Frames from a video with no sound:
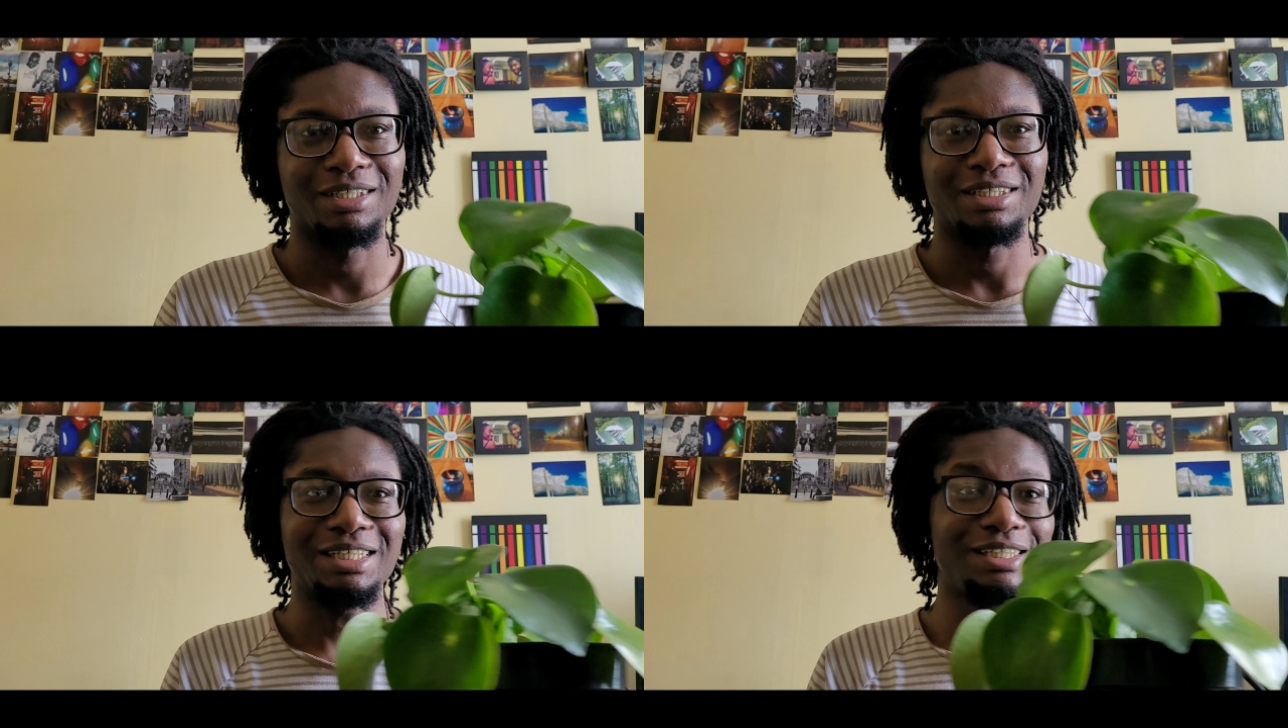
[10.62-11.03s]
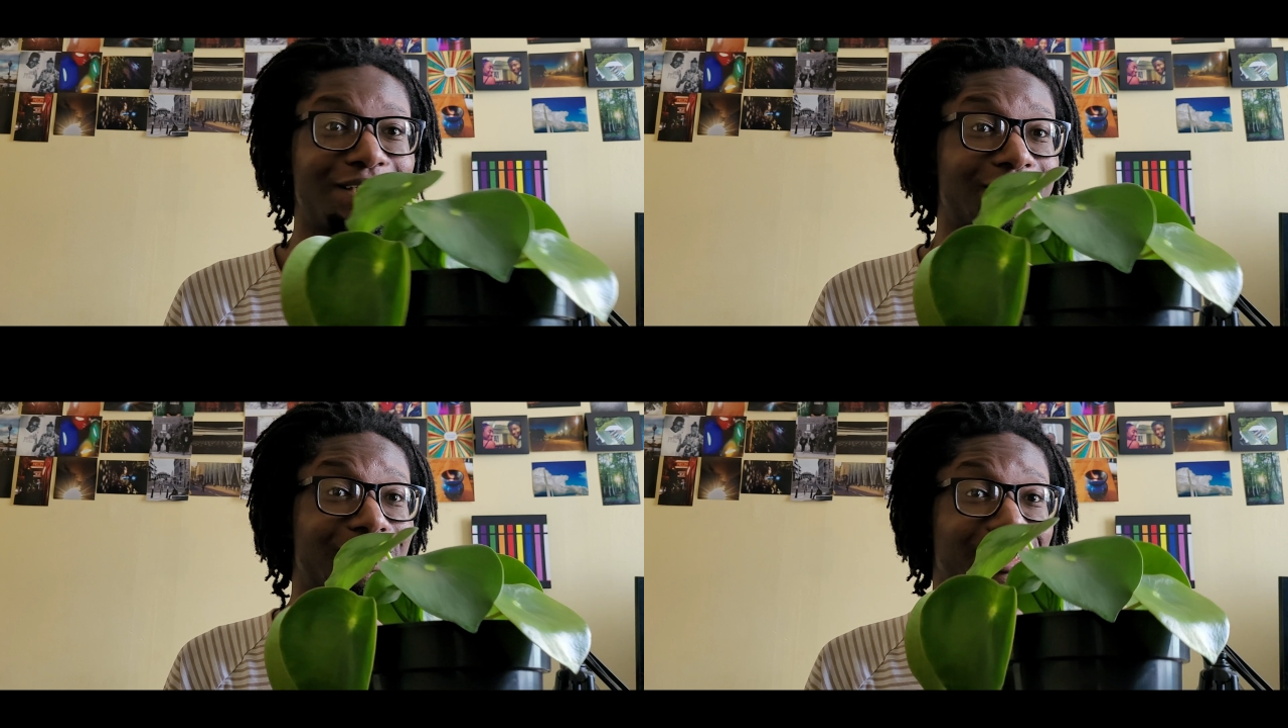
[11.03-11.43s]

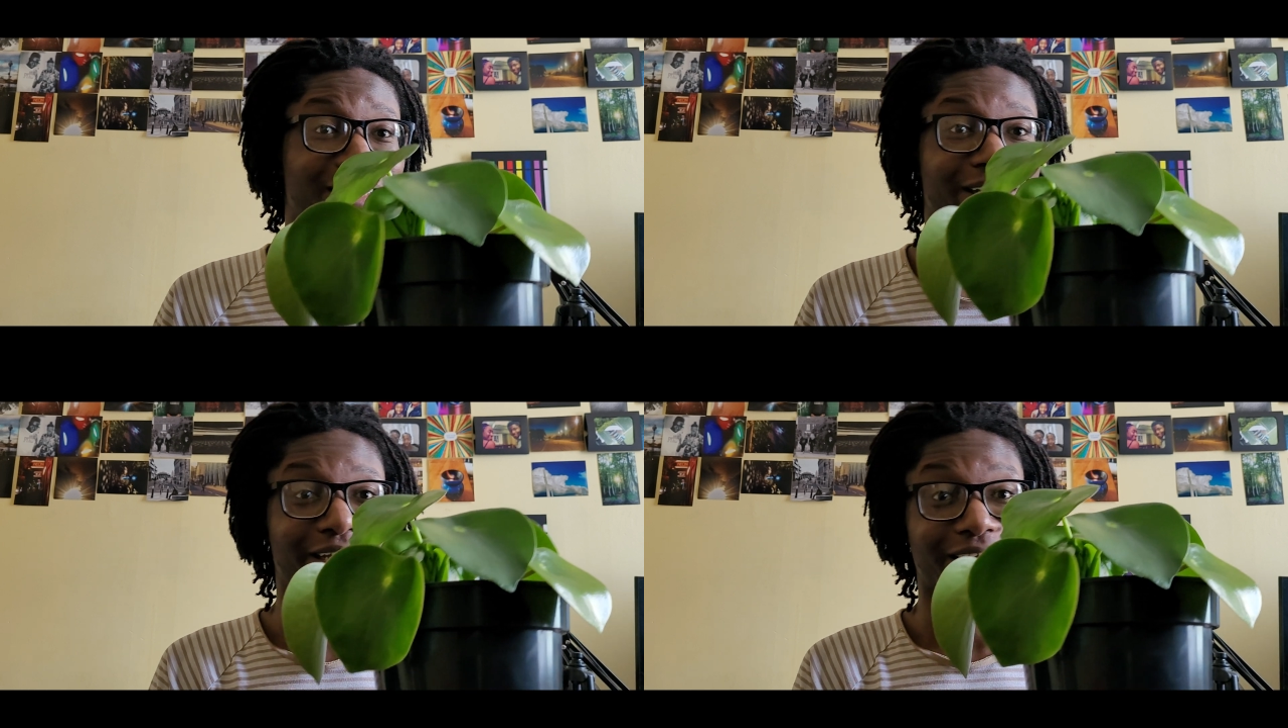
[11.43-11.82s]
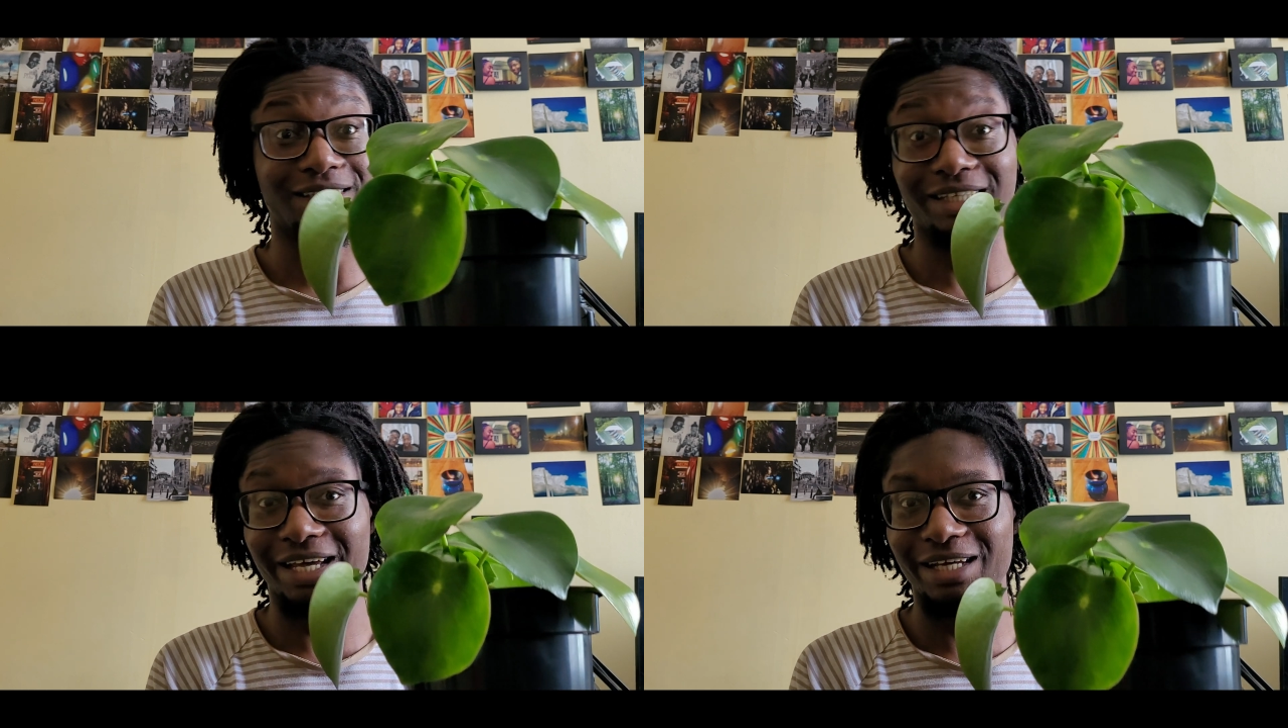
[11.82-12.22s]
This
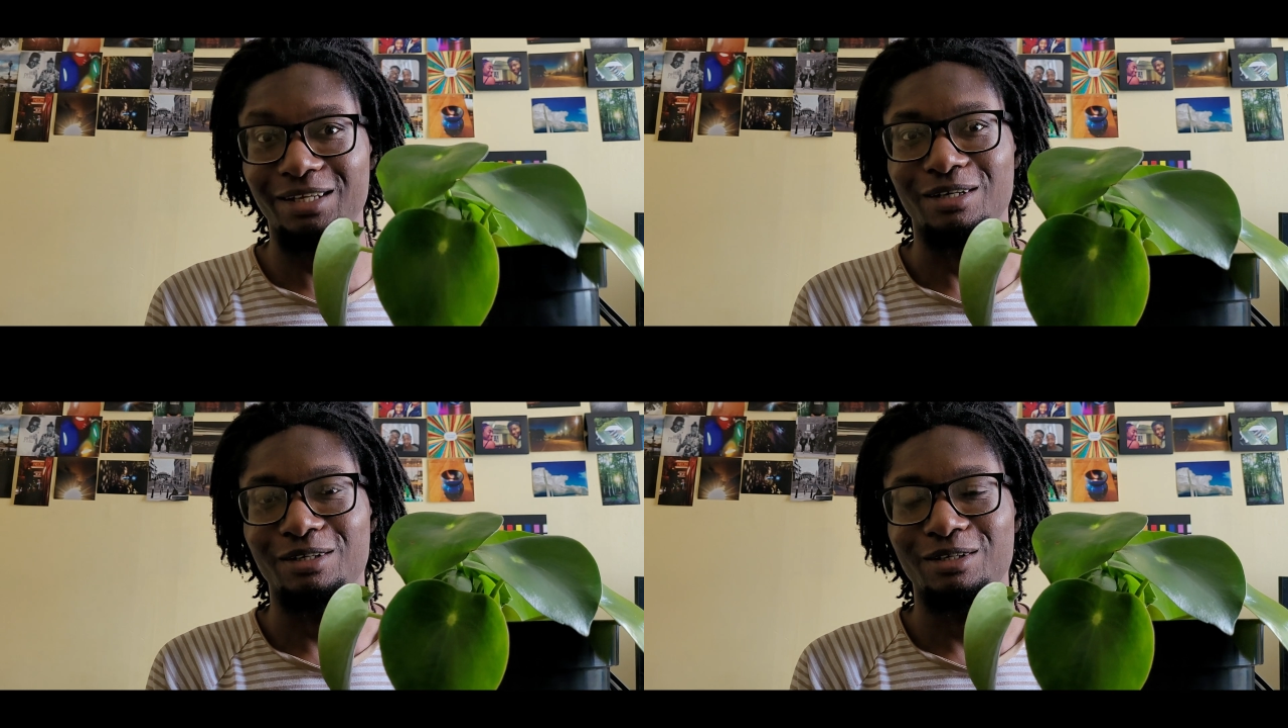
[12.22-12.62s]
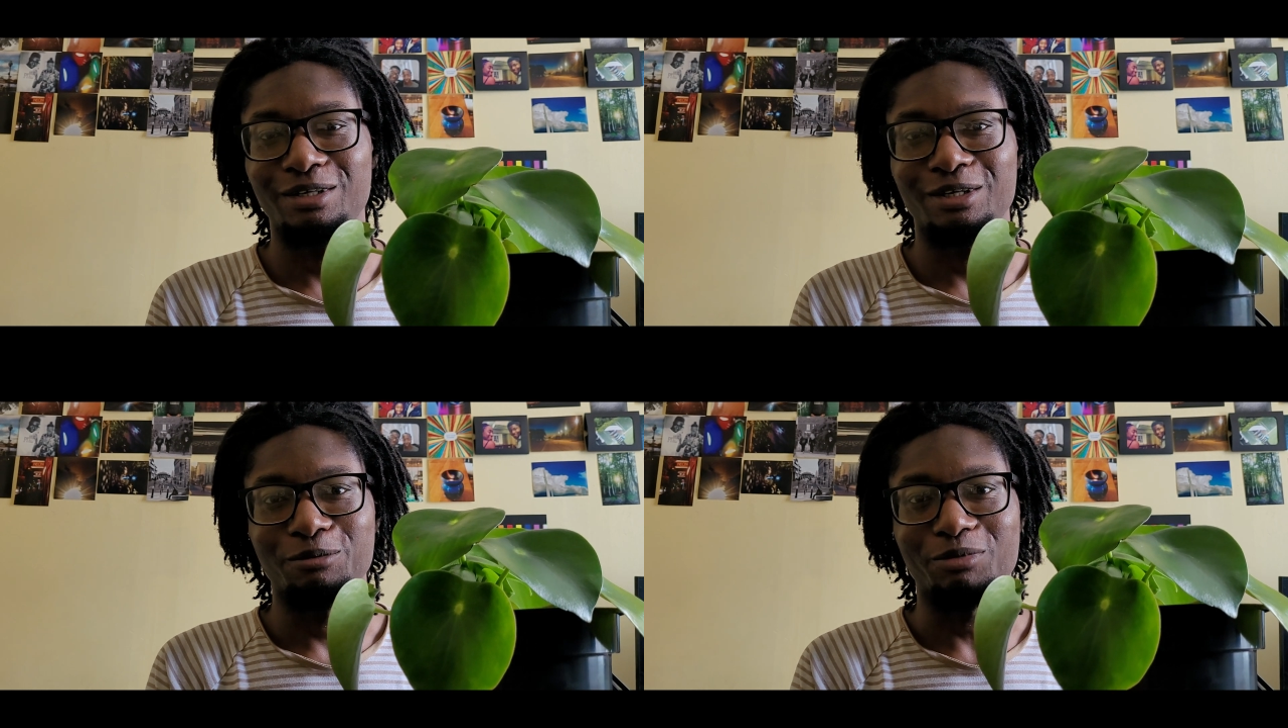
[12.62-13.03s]
is Kayla,
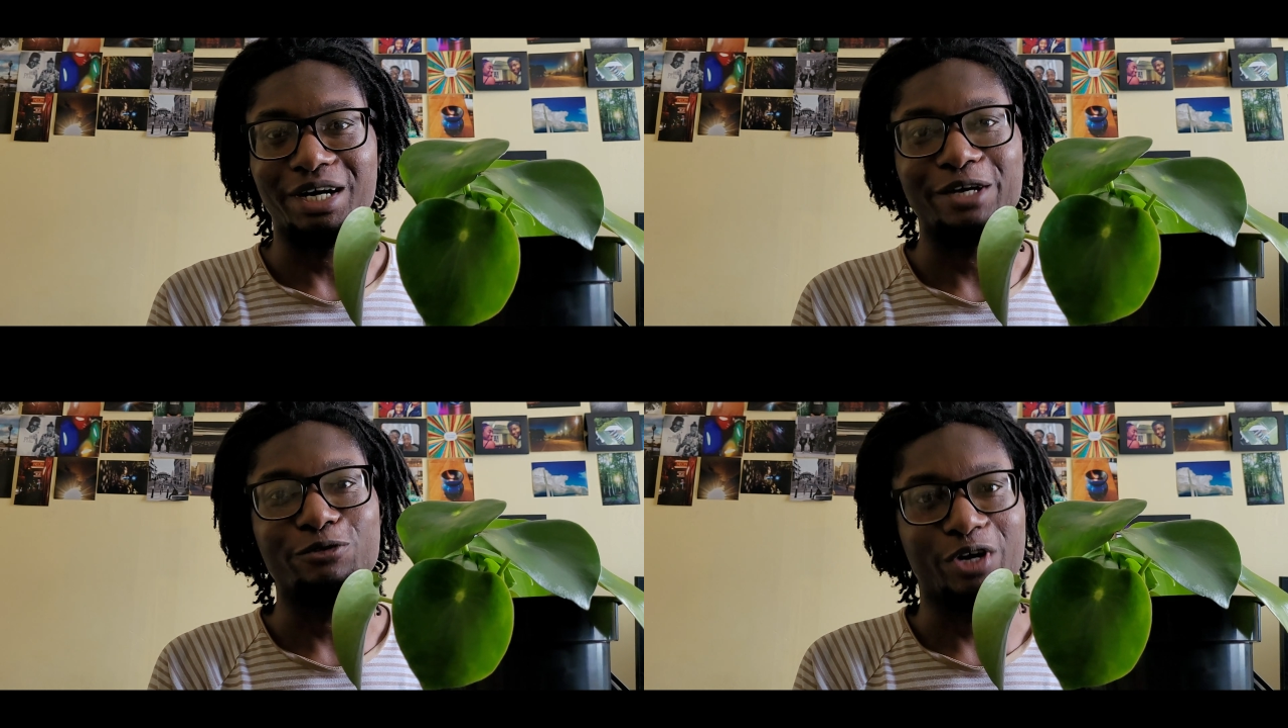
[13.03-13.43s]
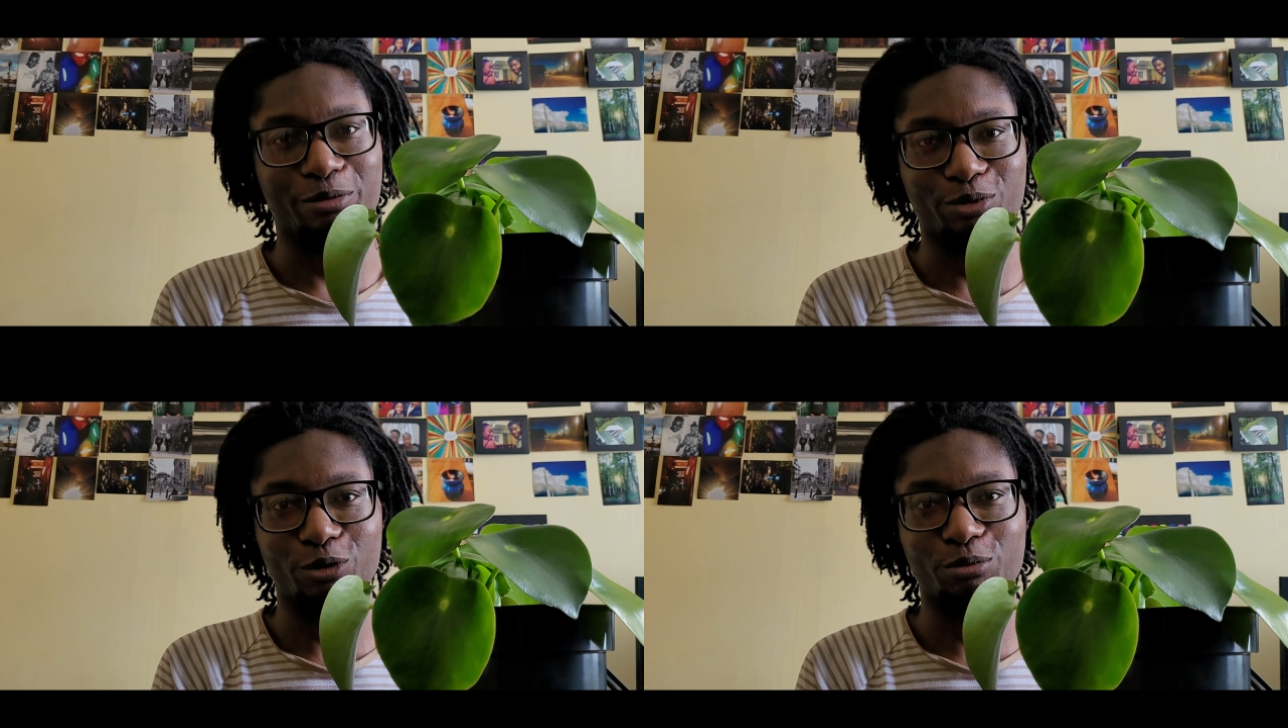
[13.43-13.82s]
my
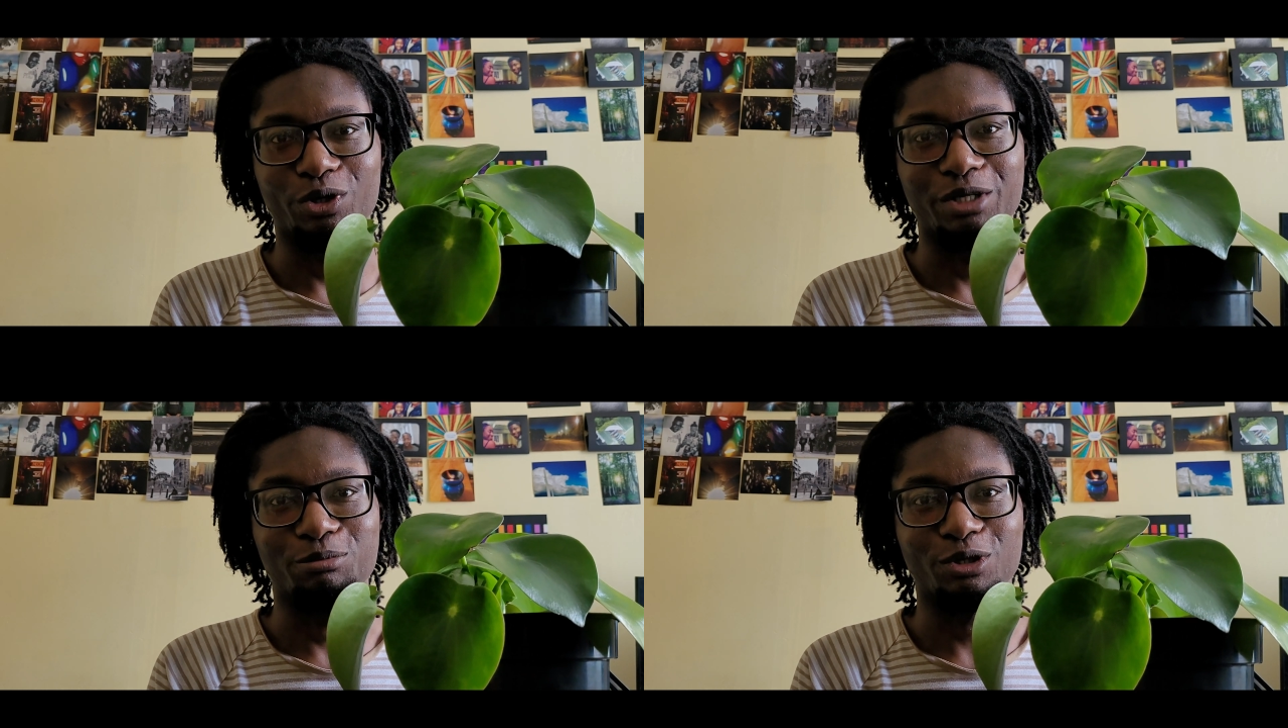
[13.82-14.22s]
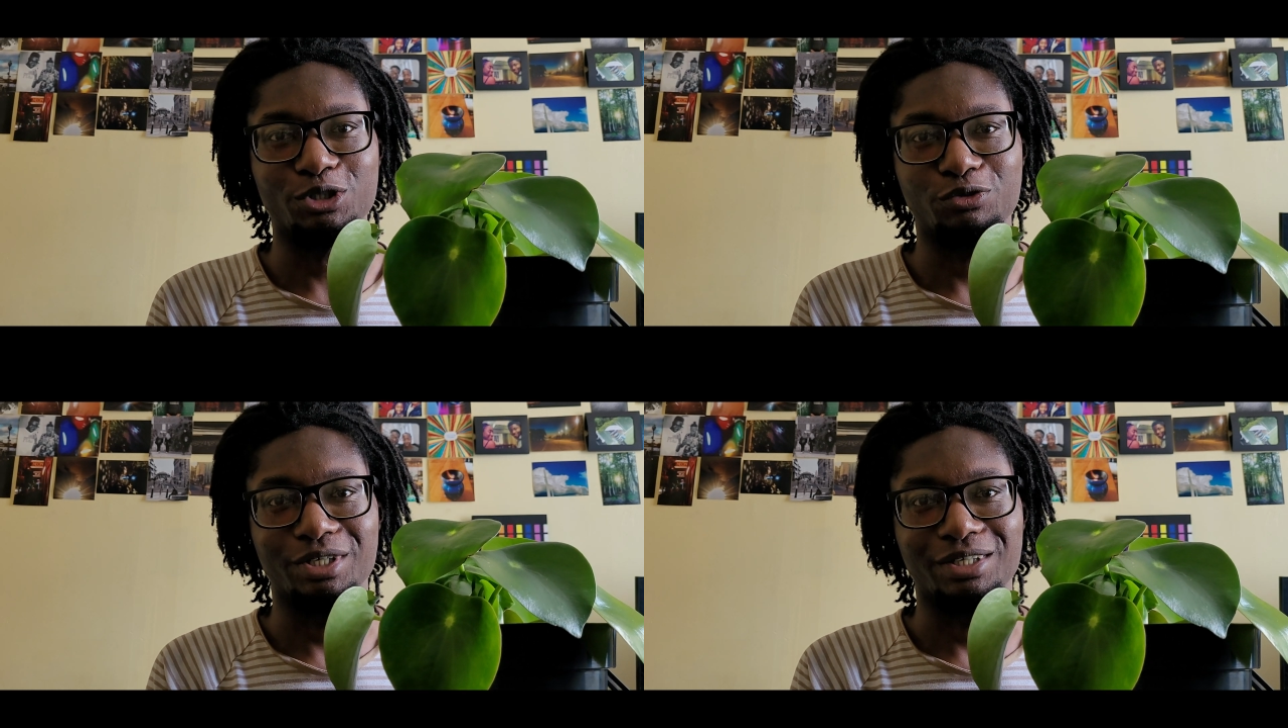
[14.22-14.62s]
rainbow
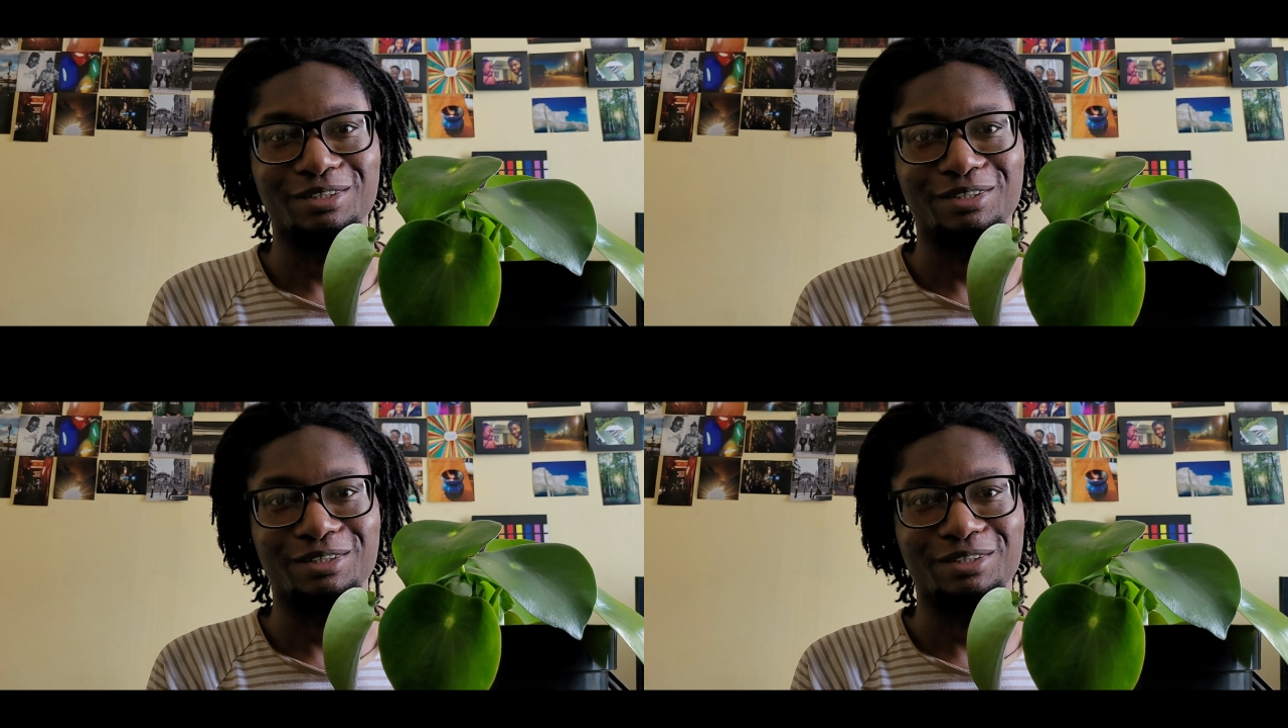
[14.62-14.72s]
polybotria.